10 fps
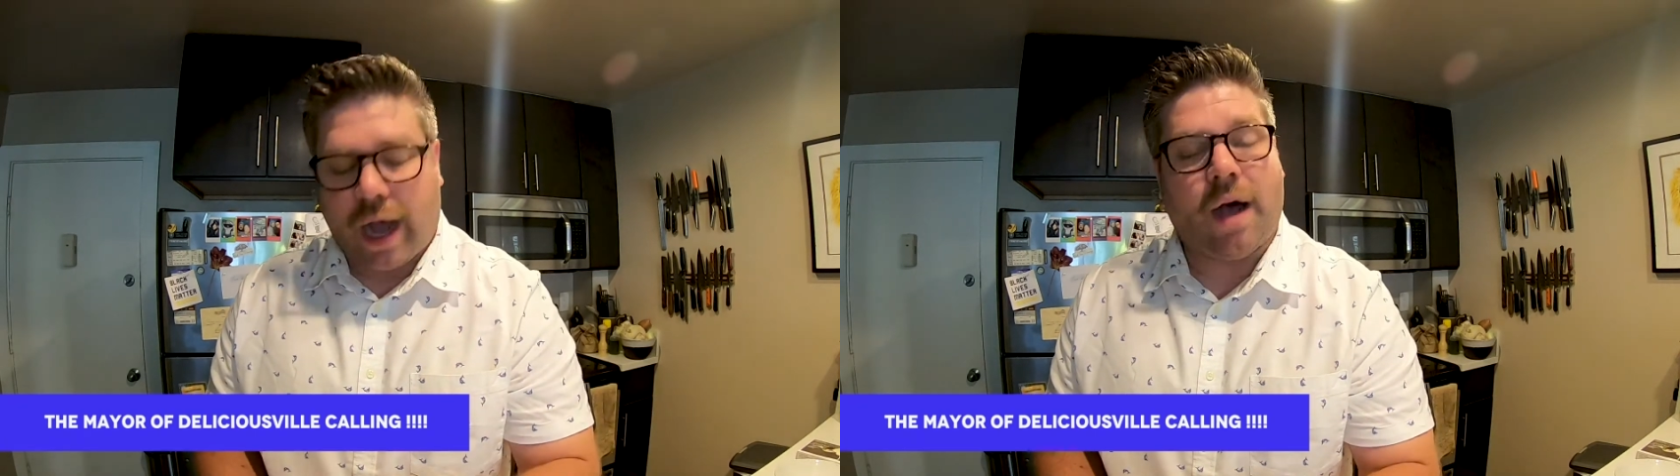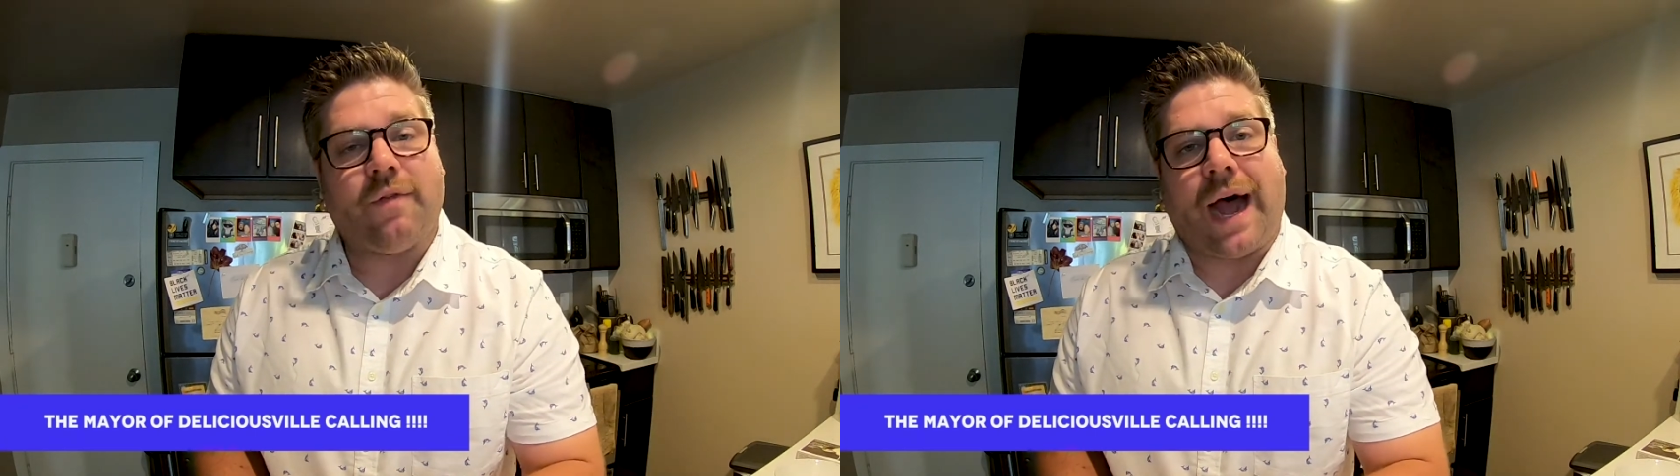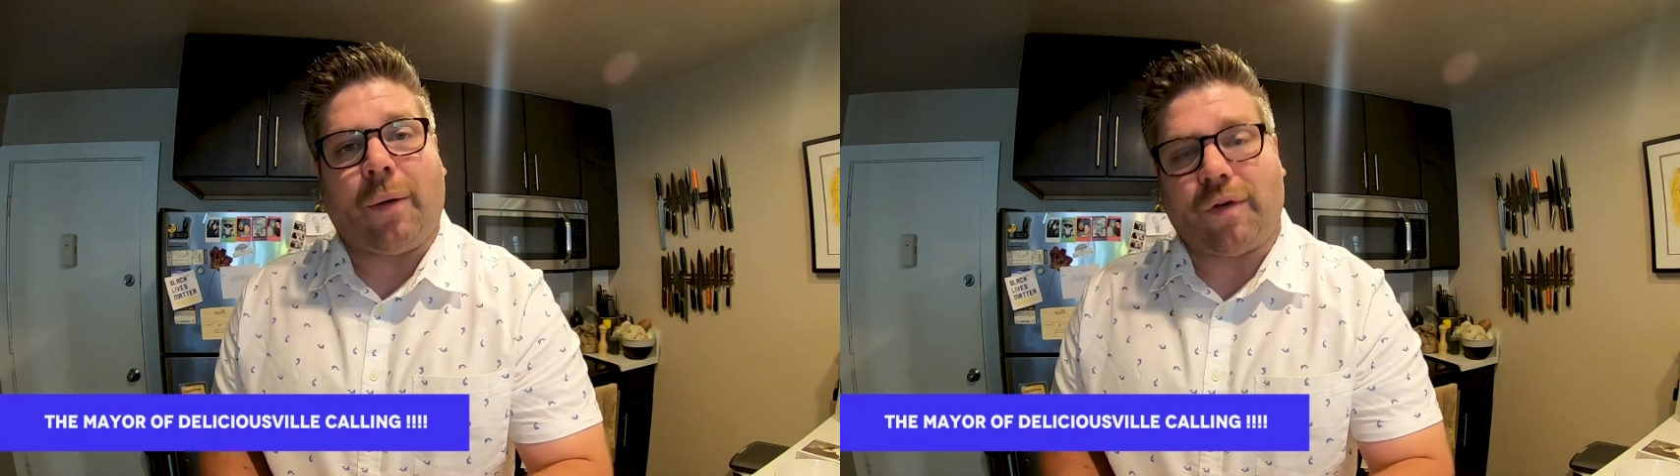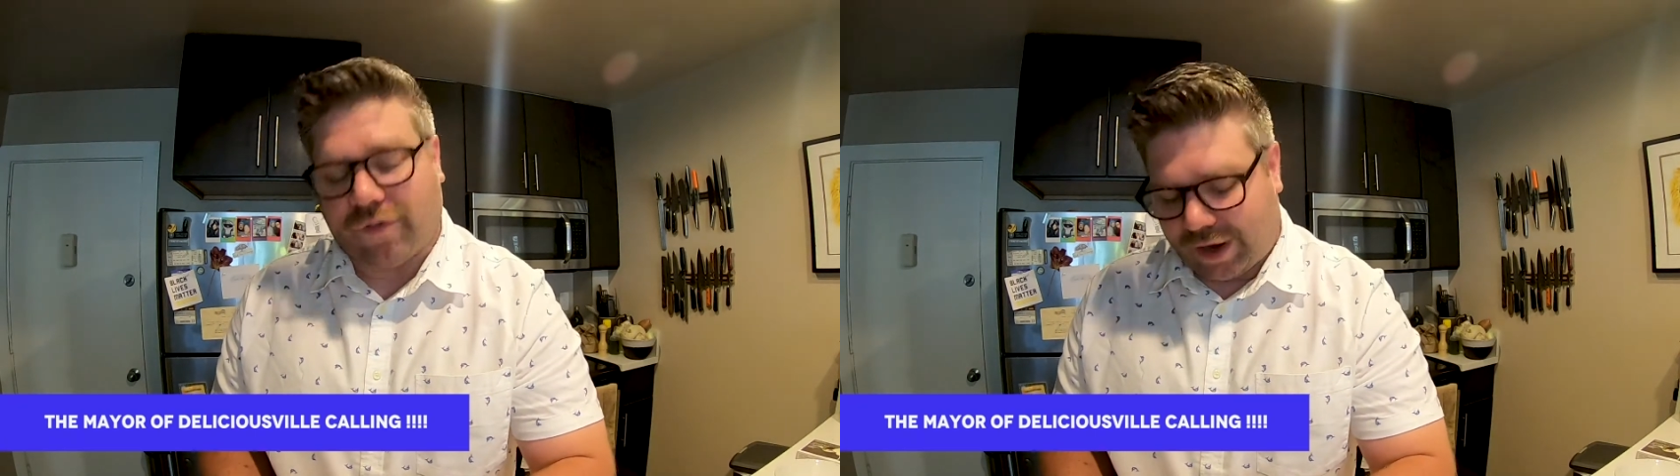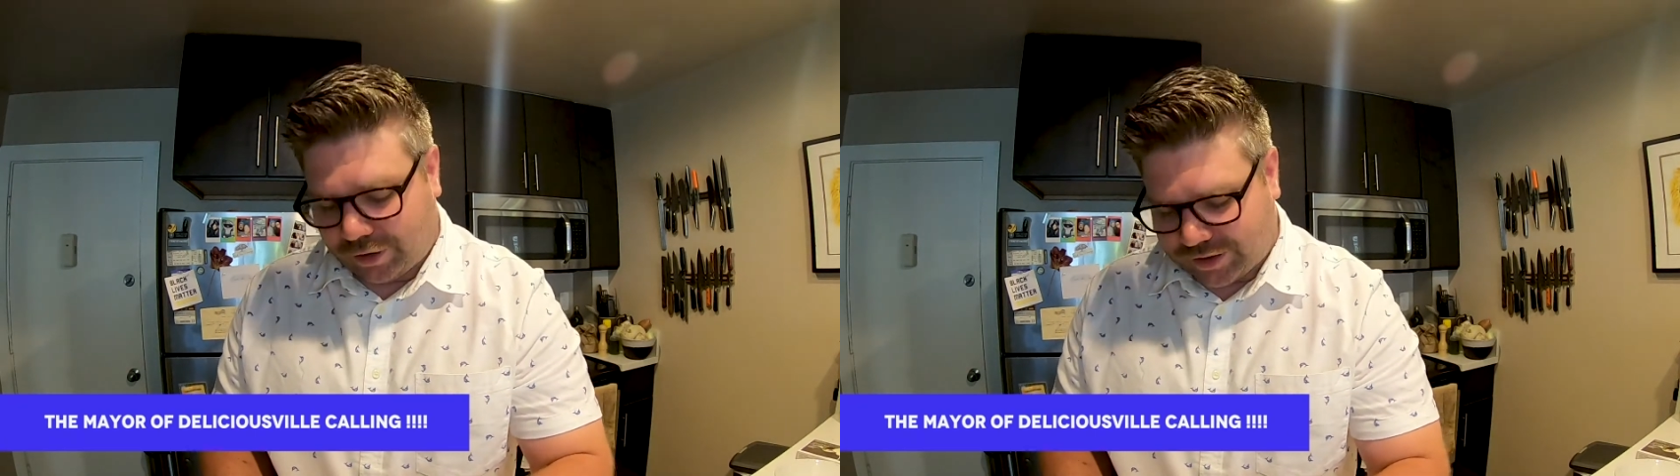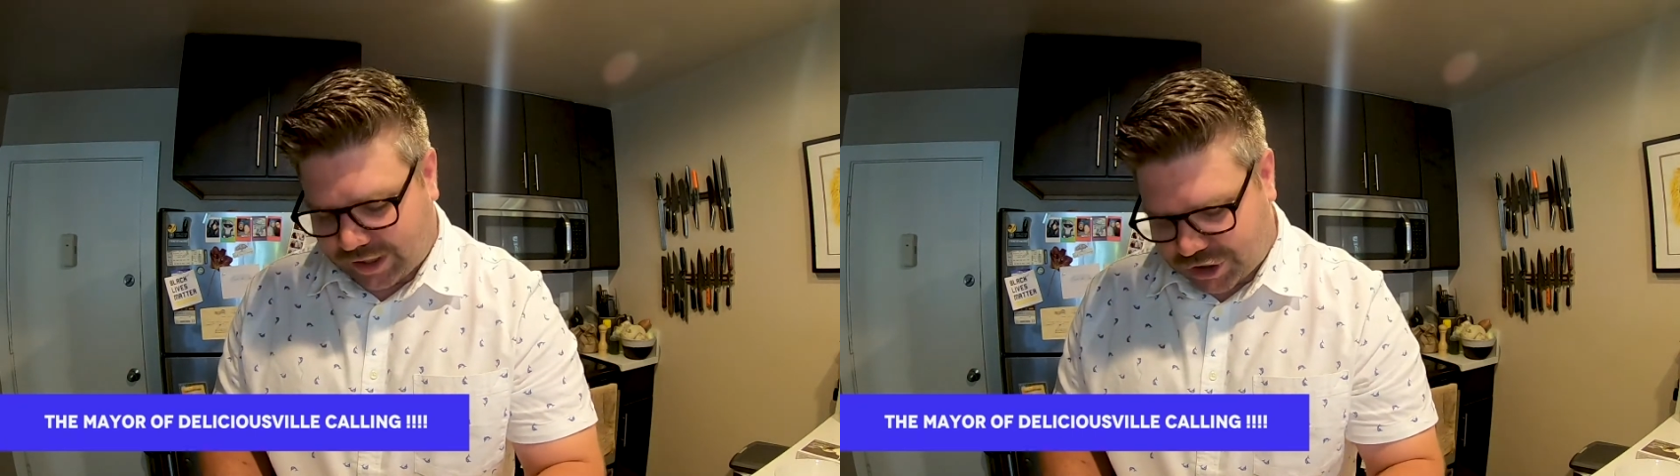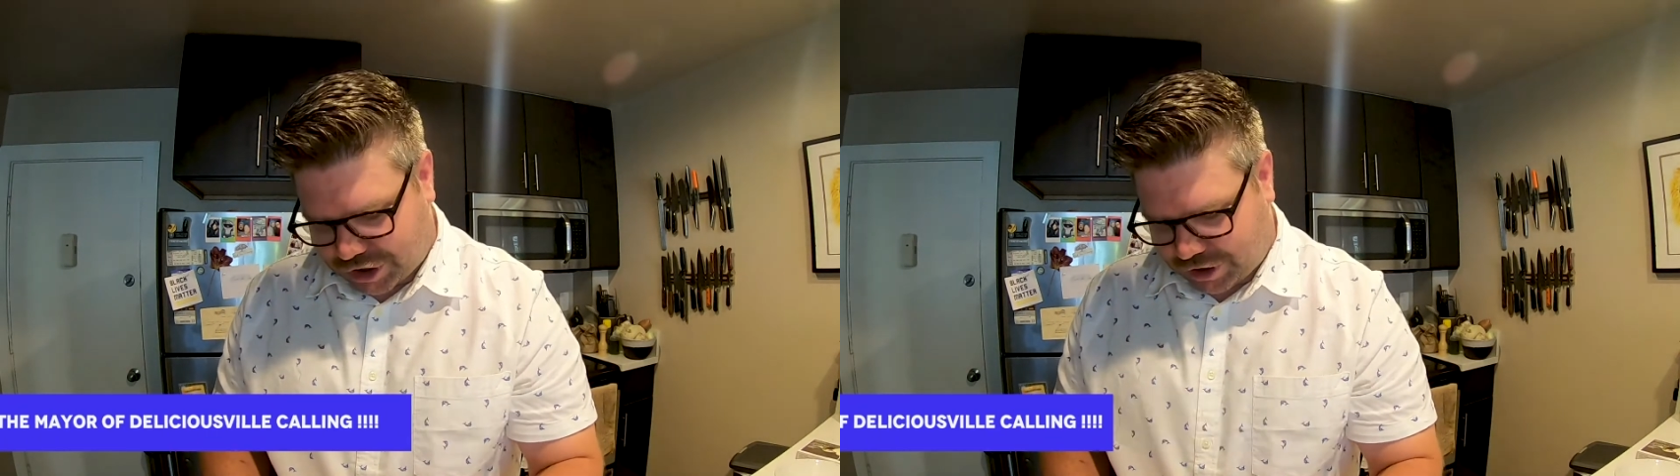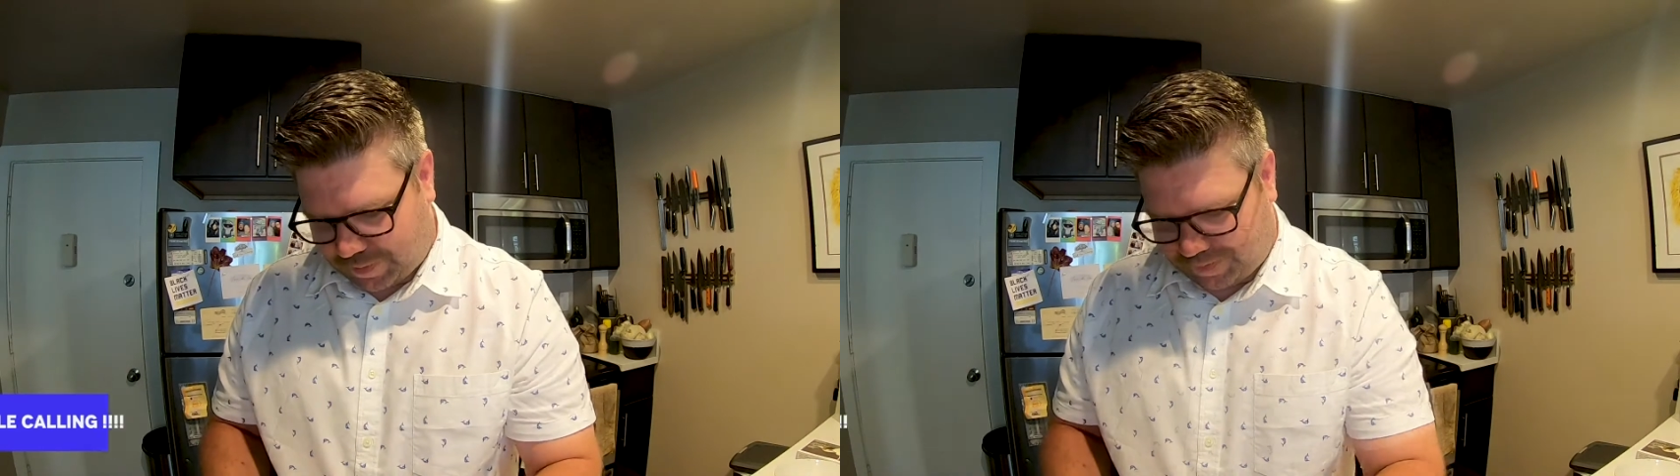of our final dish.